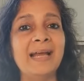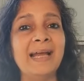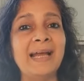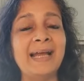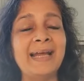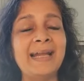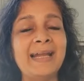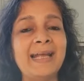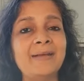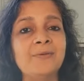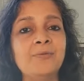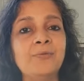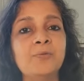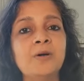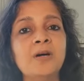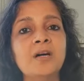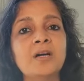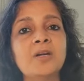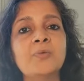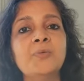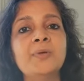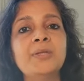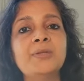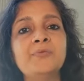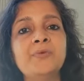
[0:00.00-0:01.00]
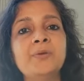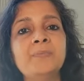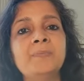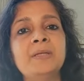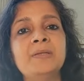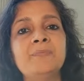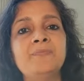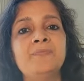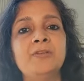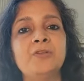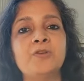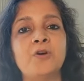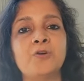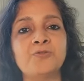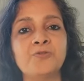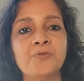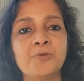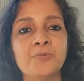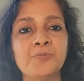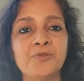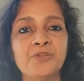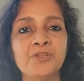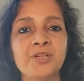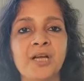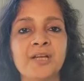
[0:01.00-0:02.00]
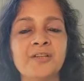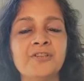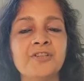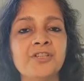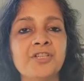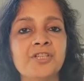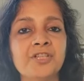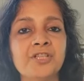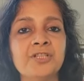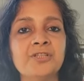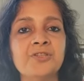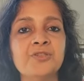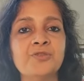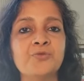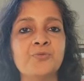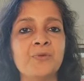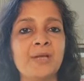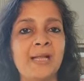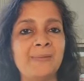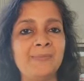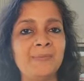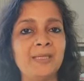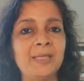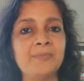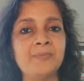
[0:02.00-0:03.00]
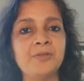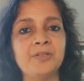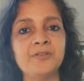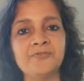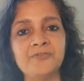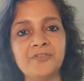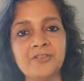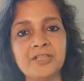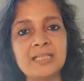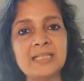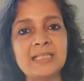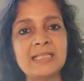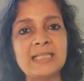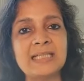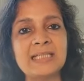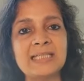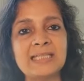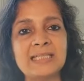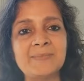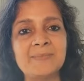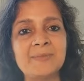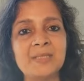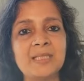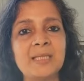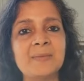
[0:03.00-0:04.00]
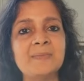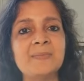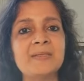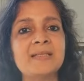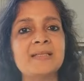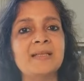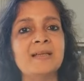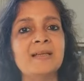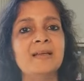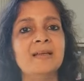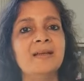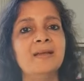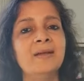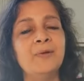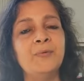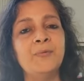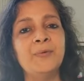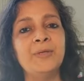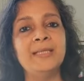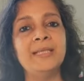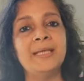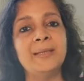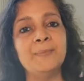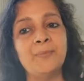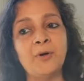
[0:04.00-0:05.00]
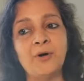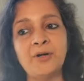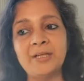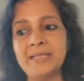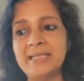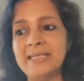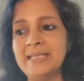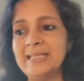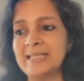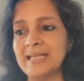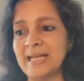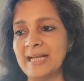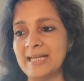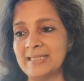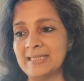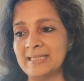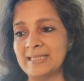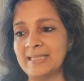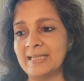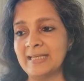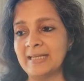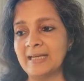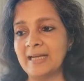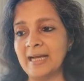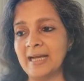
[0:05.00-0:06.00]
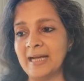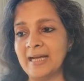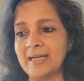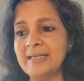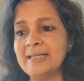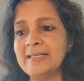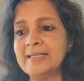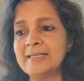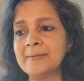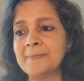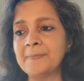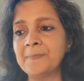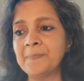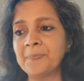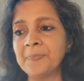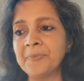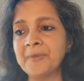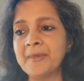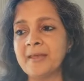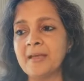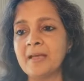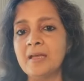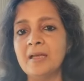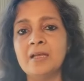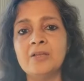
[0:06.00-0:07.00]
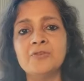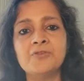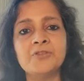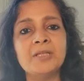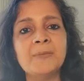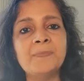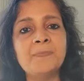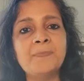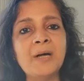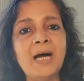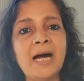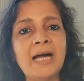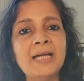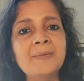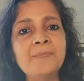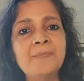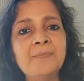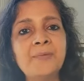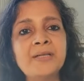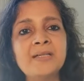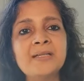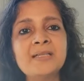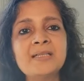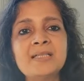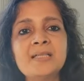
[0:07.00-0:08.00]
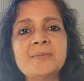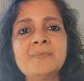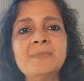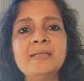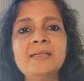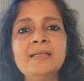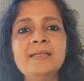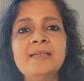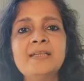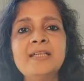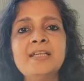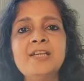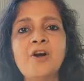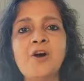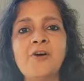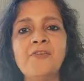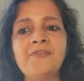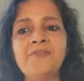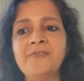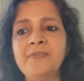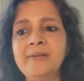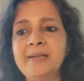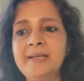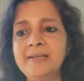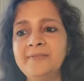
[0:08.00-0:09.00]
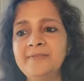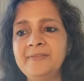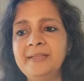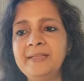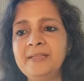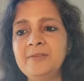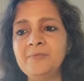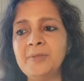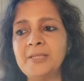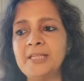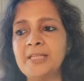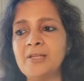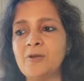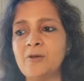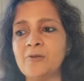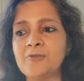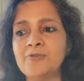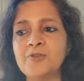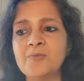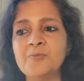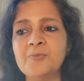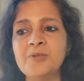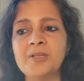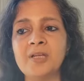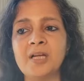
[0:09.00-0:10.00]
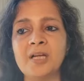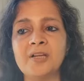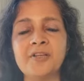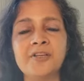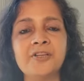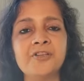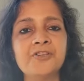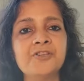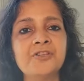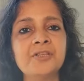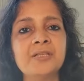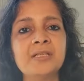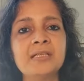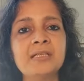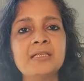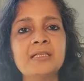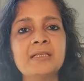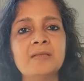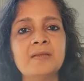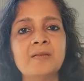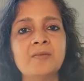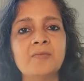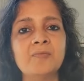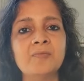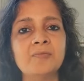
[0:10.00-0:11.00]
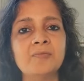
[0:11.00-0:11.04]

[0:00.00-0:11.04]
and I work with women with autoimmune conditions to help them reverse their symptoms with their bodies as their guide. So the unpredictability of living with an autoimmune condition